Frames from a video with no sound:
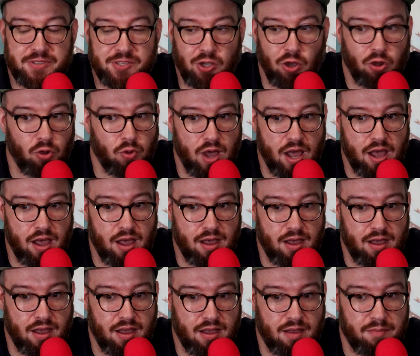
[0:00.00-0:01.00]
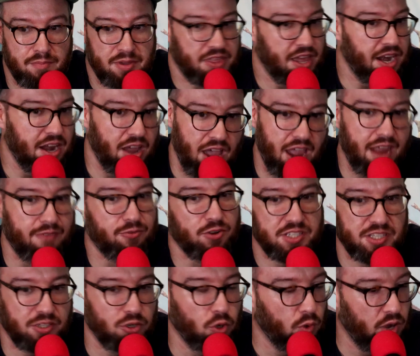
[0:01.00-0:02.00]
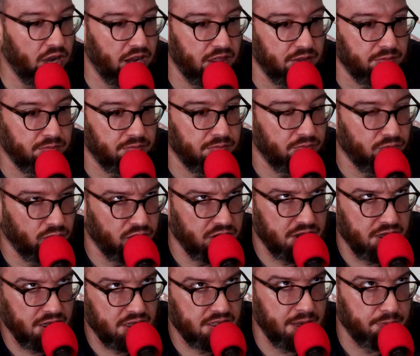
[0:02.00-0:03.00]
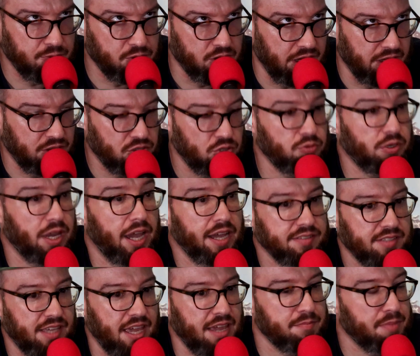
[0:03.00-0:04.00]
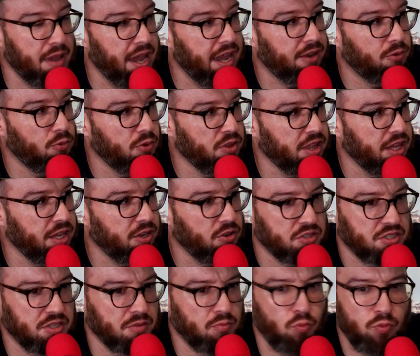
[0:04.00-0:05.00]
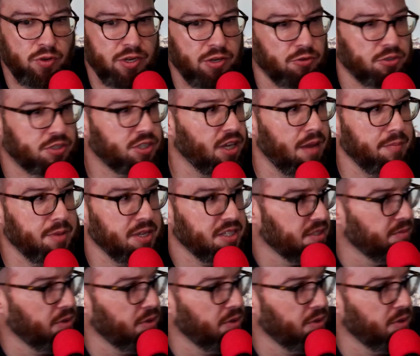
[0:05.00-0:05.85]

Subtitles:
But then every single one of them, with the exception of like 2 guys, came back with like some weird comment